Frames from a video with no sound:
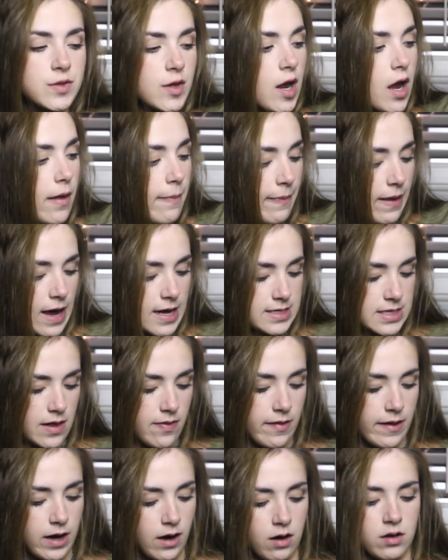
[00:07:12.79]
So I got that
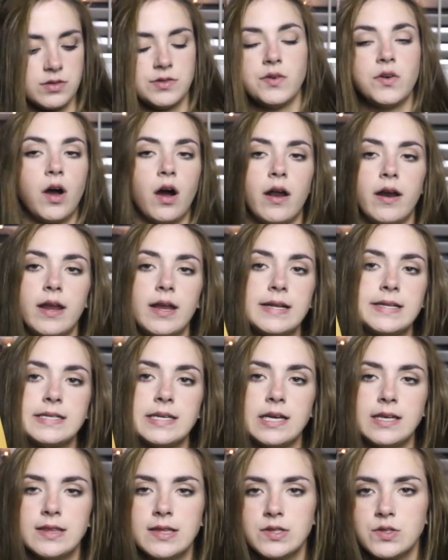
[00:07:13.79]
and then I also got
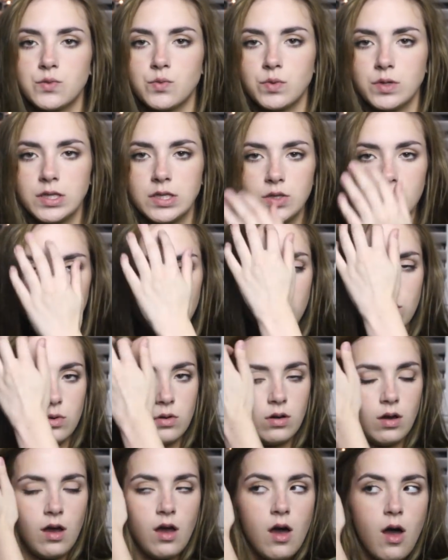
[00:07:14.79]
it in this really
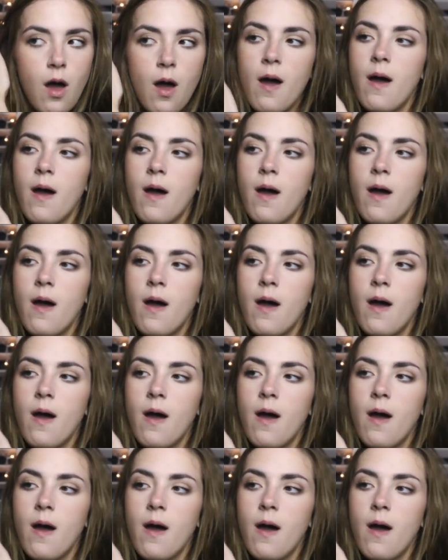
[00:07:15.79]
cool